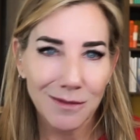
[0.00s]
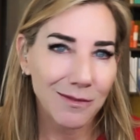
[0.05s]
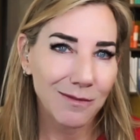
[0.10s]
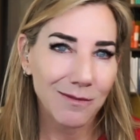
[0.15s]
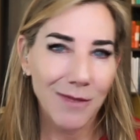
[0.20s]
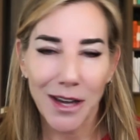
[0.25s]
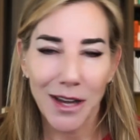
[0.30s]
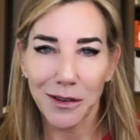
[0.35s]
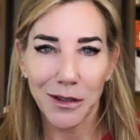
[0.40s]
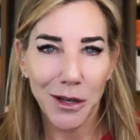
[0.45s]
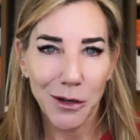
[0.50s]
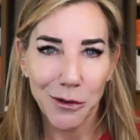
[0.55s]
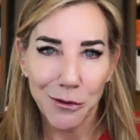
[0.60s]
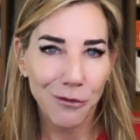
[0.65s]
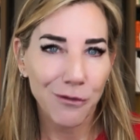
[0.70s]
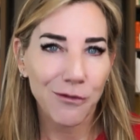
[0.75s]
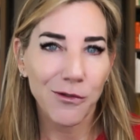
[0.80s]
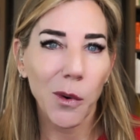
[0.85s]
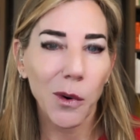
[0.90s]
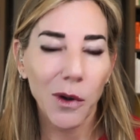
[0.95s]
I don't know,
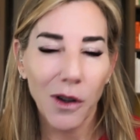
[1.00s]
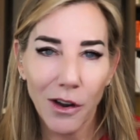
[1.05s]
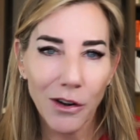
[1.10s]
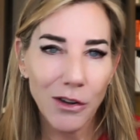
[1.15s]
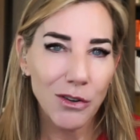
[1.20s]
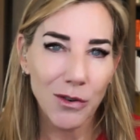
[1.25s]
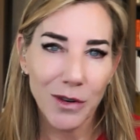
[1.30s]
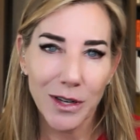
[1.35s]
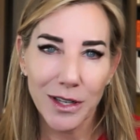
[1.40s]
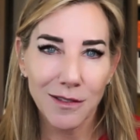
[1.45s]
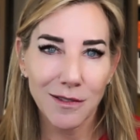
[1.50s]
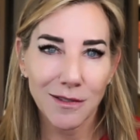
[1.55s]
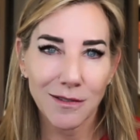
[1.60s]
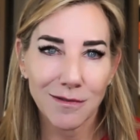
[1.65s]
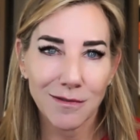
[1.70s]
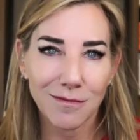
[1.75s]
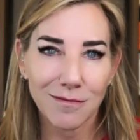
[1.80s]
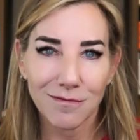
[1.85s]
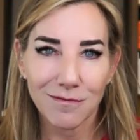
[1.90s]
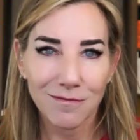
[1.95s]
400
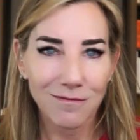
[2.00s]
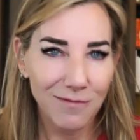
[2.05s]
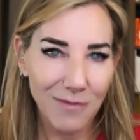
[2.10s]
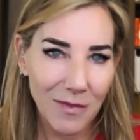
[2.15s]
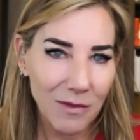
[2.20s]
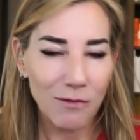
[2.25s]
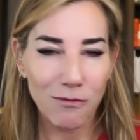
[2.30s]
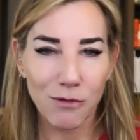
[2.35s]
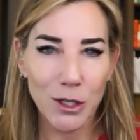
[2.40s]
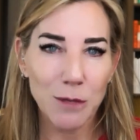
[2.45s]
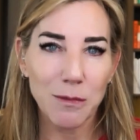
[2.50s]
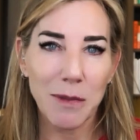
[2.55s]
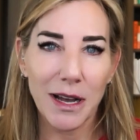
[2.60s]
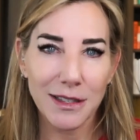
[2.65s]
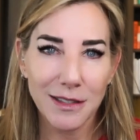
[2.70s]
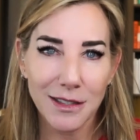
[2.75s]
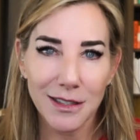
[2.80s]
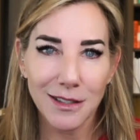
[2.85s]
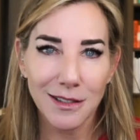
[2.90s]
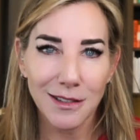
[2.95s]

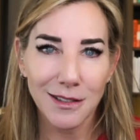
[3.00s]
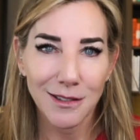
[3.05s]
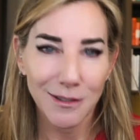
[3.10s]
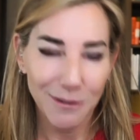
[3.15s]
responses